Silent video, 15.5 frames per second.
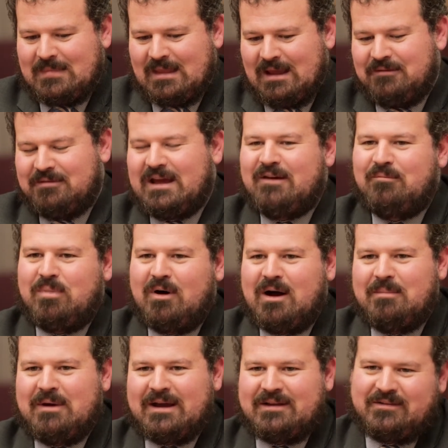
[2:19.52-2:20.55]
If they have
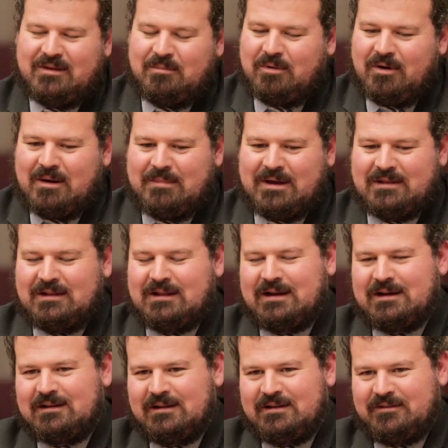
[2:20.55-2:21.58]
buybacks, they're buying back the
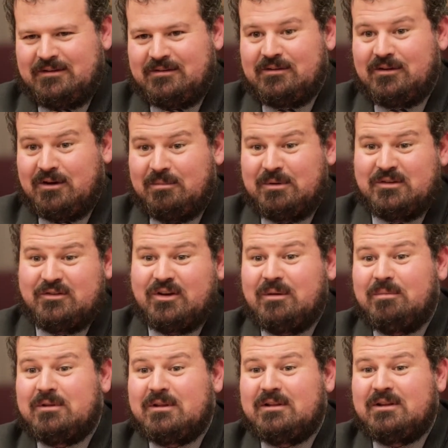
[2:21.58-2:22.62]
London listed stock a bit
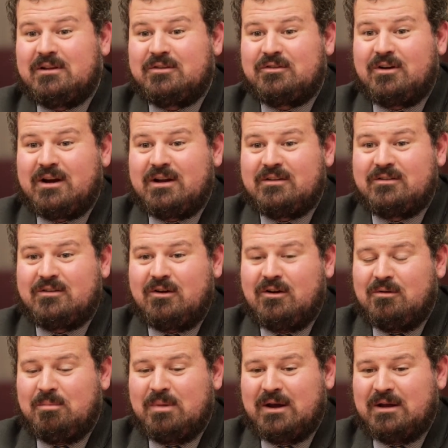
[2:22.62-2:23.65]
cheaper than the Australian
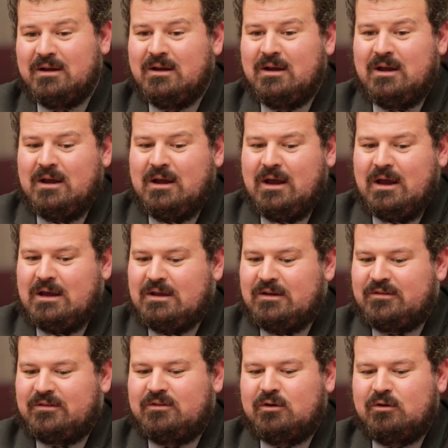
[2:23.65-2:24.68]
stock, but you're
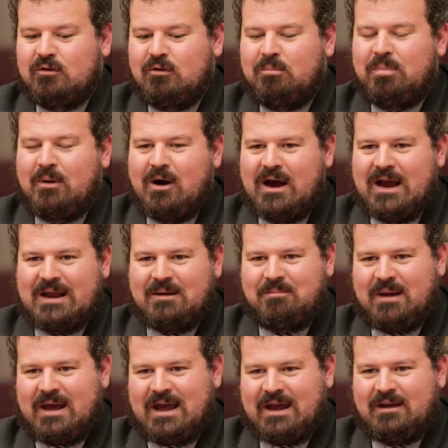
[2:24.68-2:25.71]
still buying
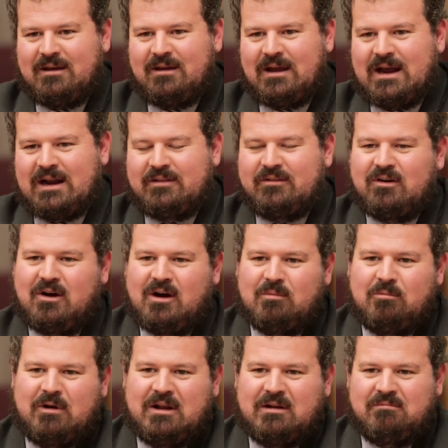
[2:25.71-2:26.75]
back at a time
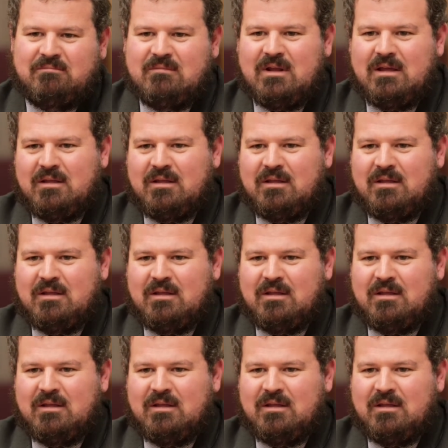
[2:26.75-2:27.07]
when